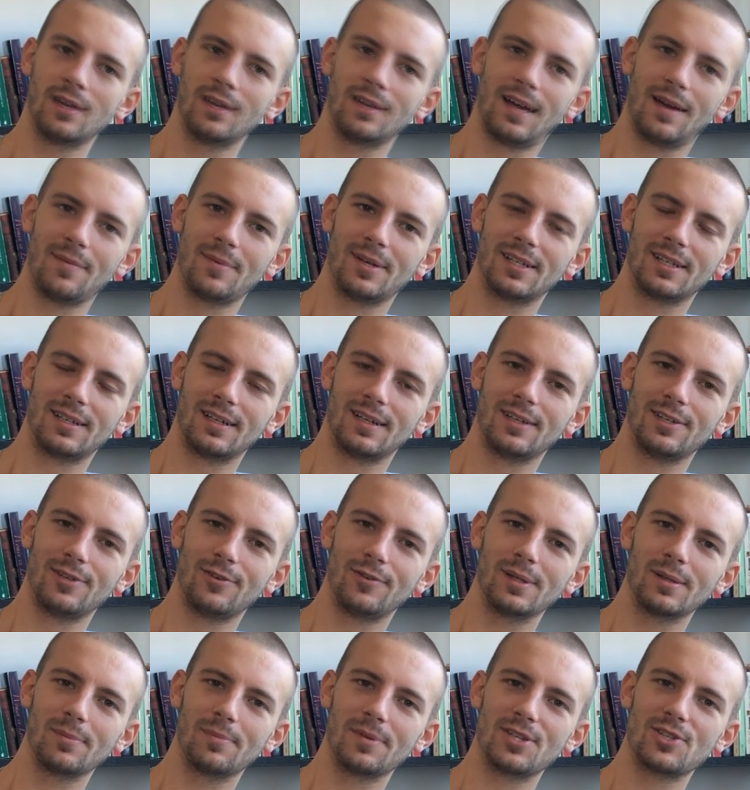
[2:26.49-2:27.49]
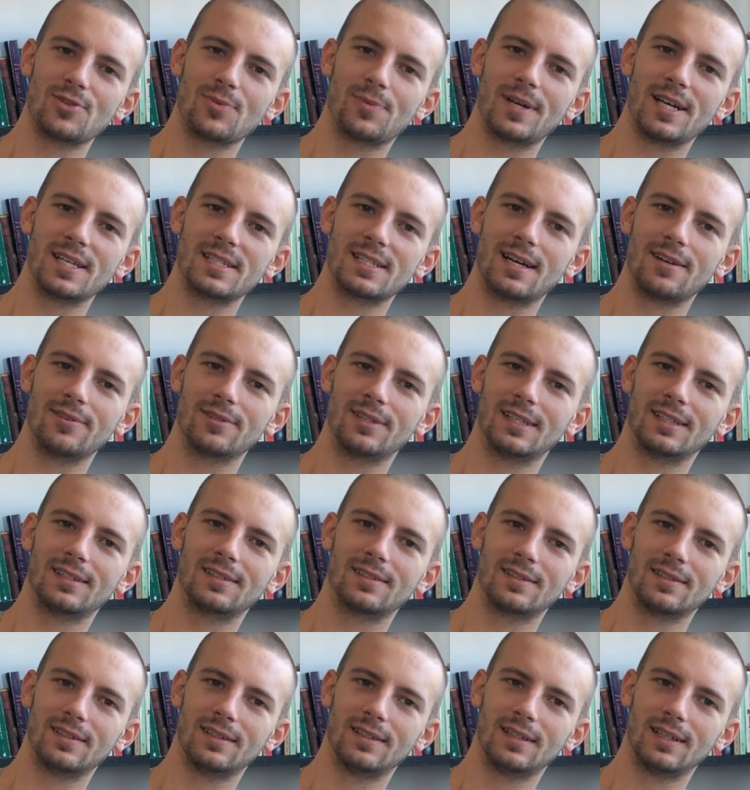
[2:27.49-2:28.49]
I mean, you will be surprised how
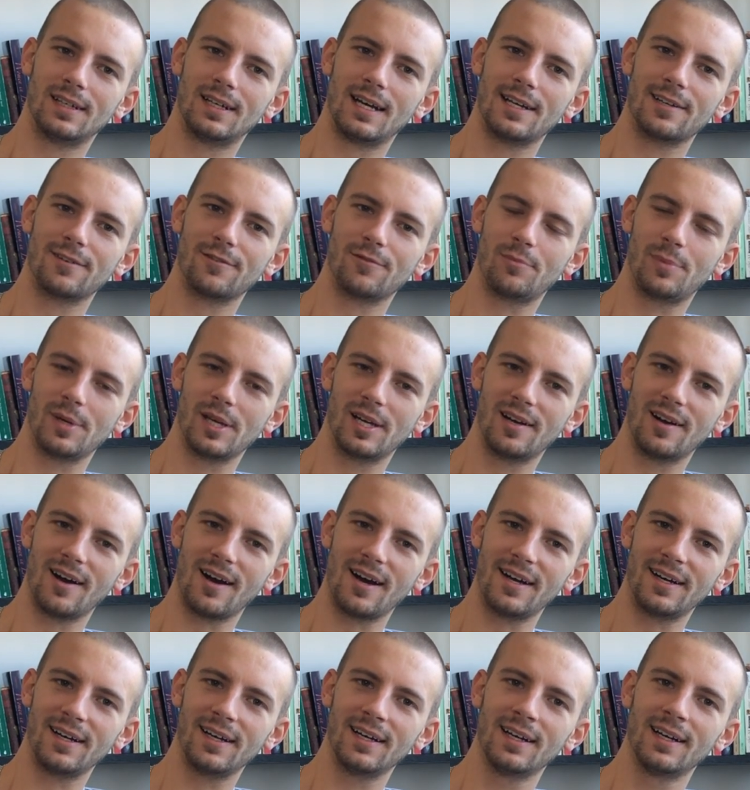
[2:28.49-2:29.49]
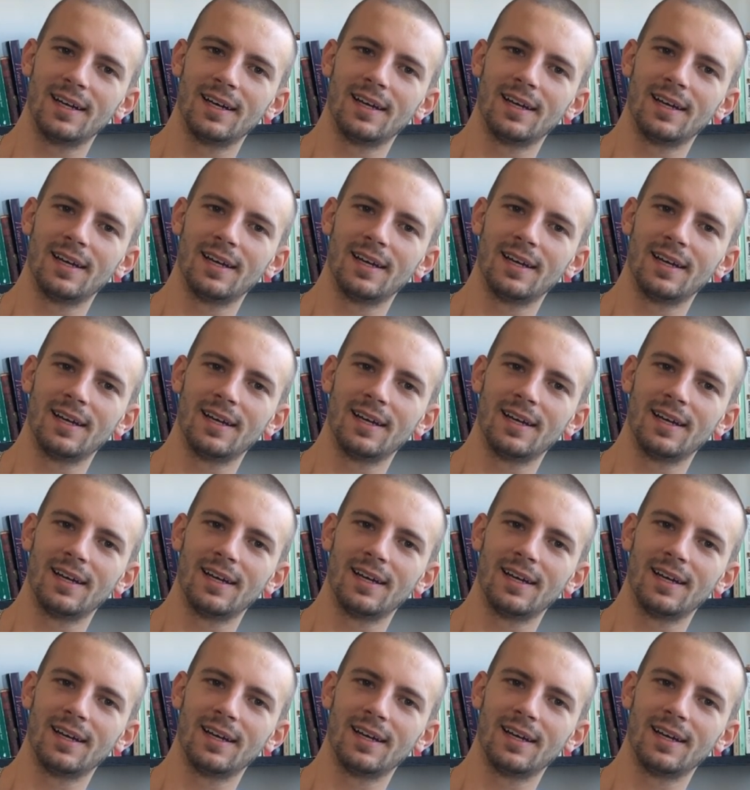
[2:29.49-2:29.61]
that kind of big car